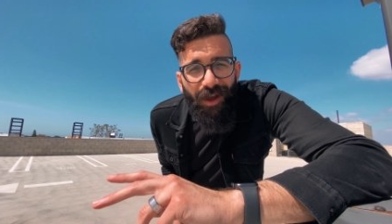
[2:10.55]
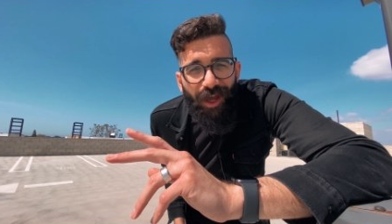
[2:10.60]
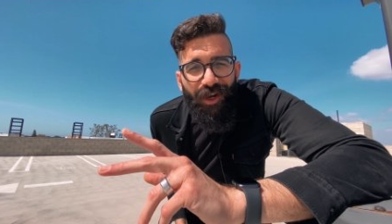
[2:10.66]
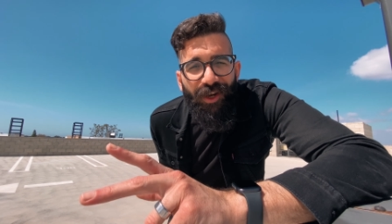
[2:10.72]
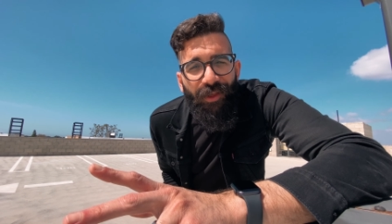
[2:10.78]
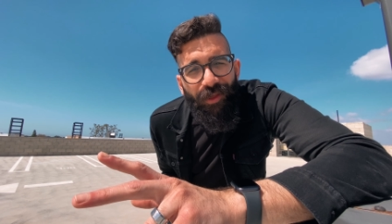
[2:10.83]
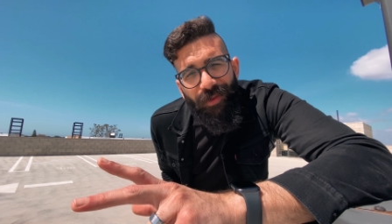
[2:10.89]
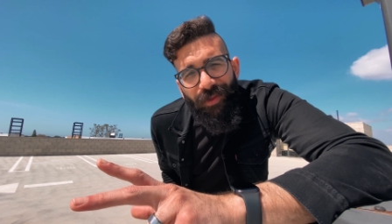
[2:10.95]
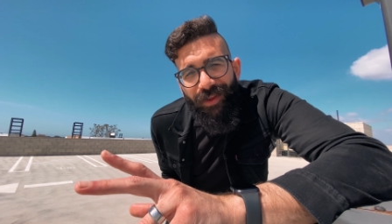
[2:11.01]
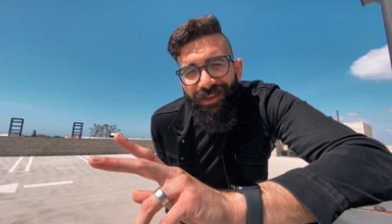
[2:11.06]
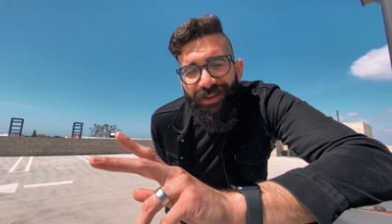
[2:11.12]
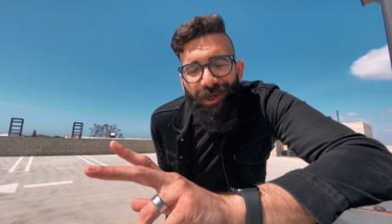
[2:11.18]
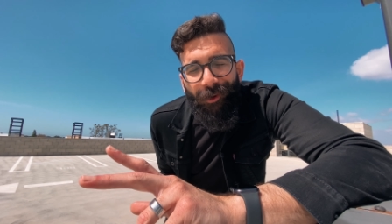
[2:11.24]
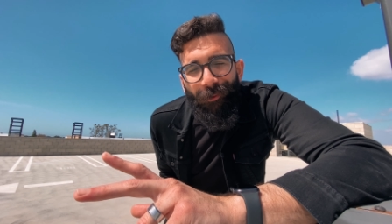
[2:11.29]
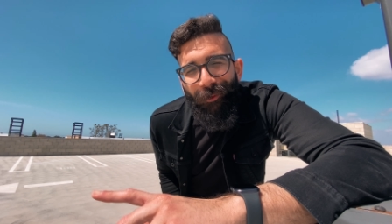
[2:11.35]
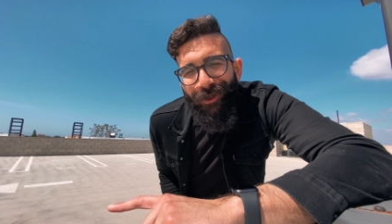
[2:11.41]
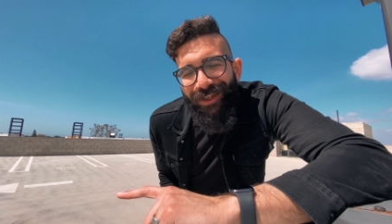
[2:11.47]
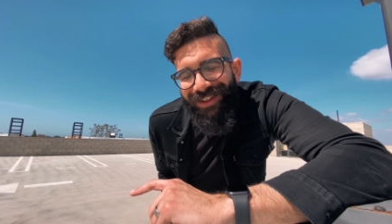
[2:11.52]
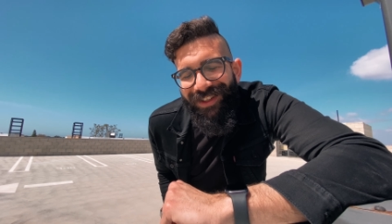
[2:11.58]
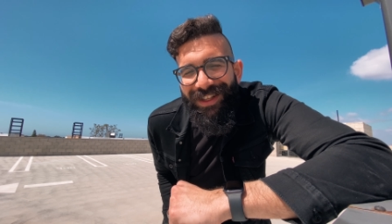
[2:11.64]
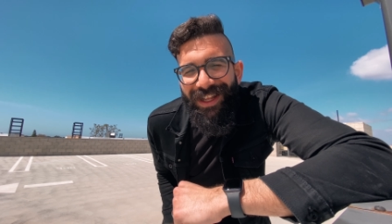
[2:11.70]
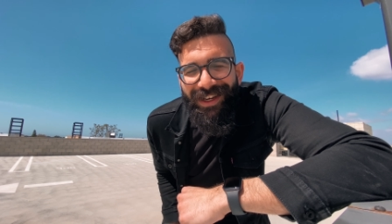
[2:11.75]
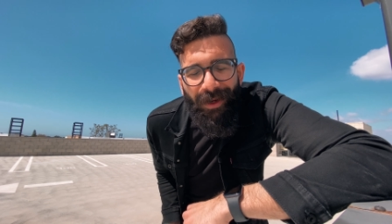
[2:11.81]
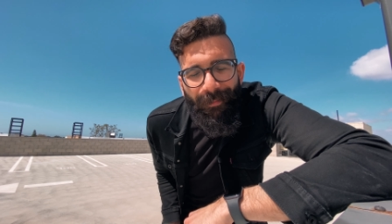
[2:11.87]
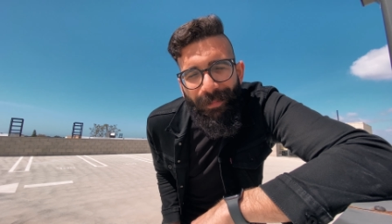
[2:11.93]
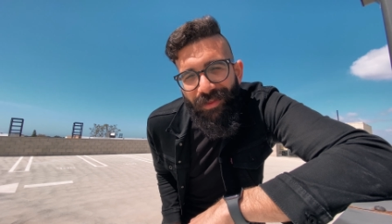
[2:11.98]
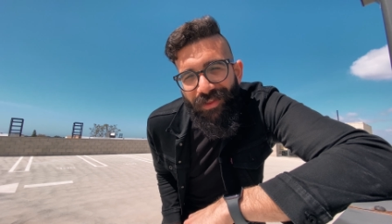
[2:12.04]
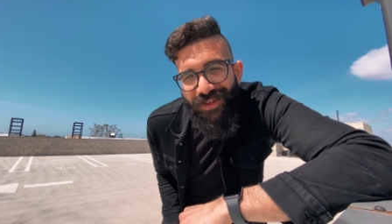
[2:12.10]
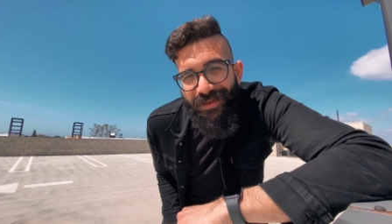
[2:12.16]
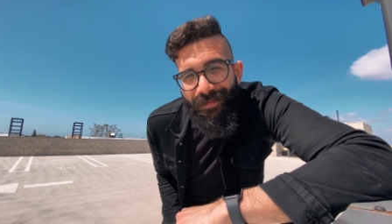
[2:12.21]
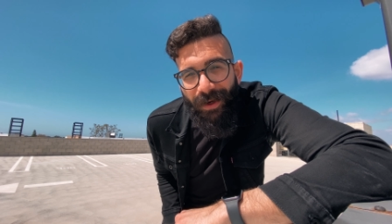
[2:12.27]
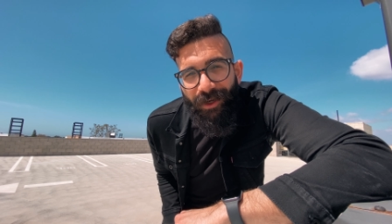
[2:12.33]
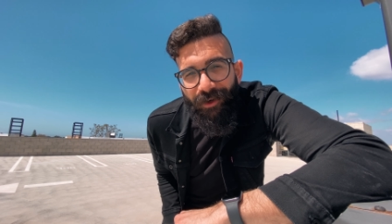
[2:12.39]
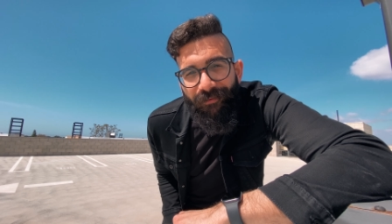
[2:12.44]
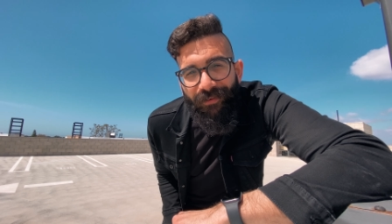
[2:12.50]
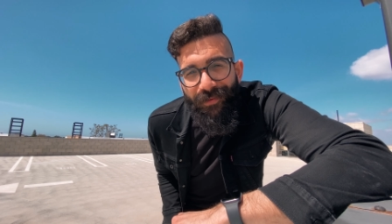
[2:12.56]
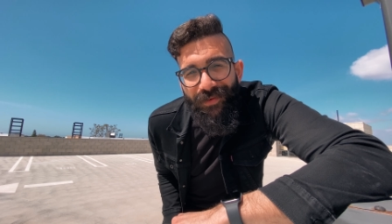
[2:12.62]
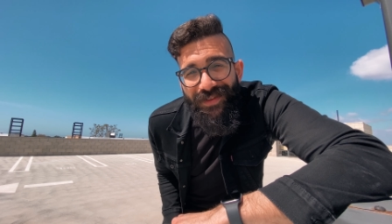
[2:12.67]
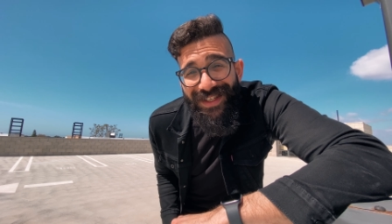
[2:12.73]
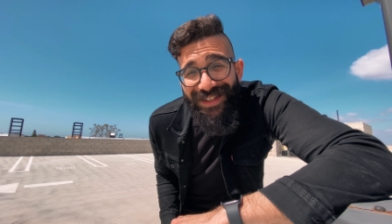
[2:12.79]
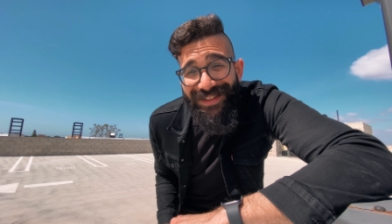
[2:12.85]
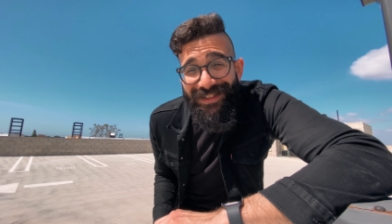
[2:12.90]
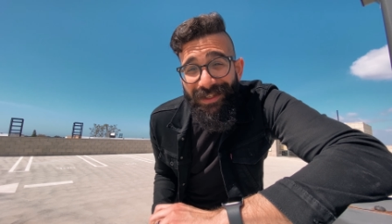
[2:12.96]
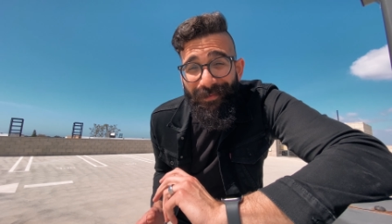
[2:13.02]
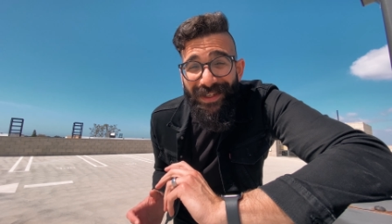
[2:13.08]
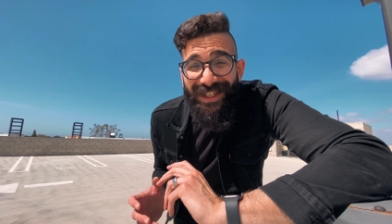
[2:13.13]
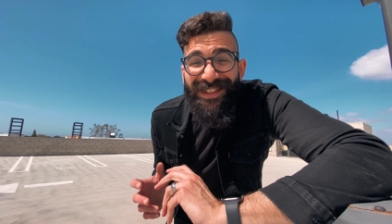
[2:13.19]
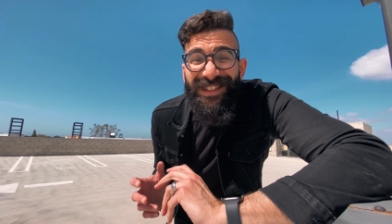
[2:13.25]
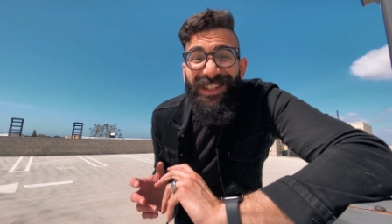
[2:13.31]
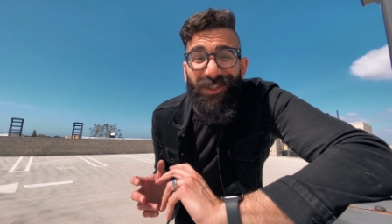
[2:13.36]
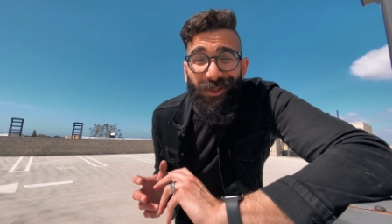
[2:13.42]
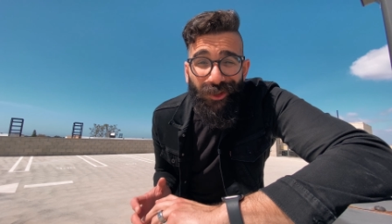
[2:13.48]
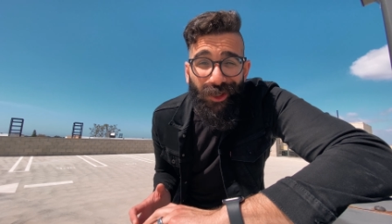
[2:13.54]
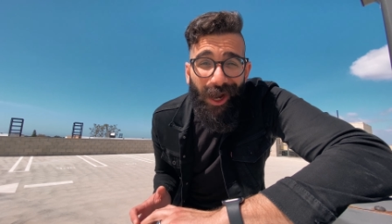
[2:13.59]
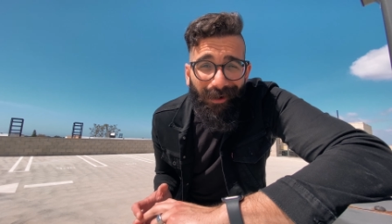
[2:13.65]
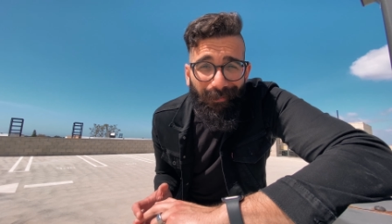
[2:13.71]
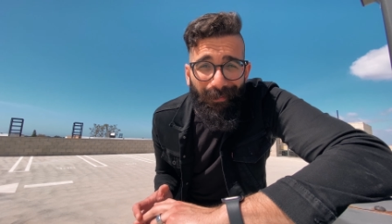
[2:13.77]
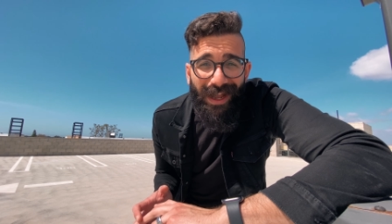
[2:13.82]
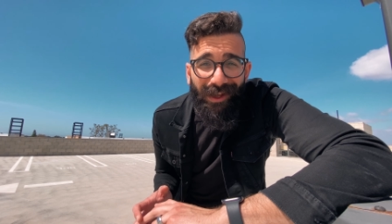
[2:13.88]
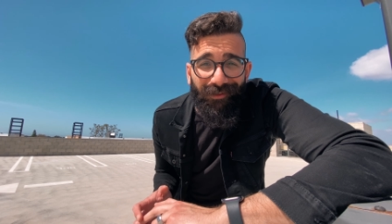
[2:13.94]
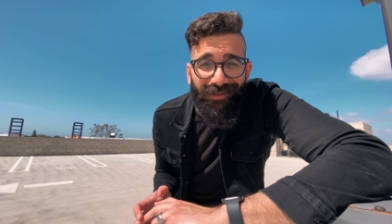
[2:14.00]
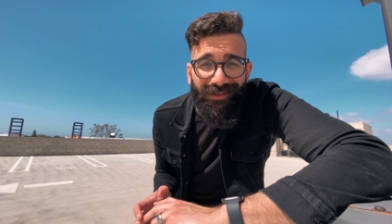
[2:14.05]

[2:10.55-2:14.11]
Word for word: Another thing that I really like about this microphone system is the shock mount.